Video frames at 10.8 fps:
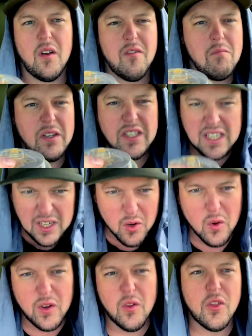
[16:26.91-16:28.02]

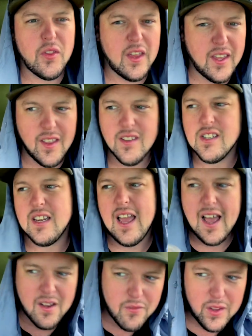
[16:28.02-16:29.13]
material things and
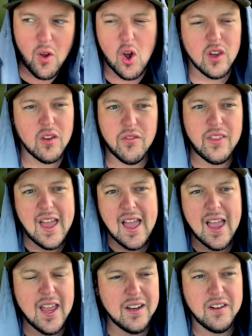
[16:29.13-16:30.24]
having all of
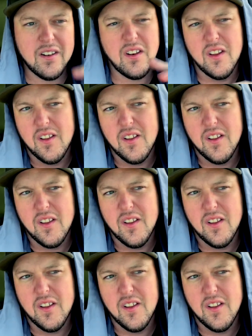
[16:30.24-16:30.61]
that and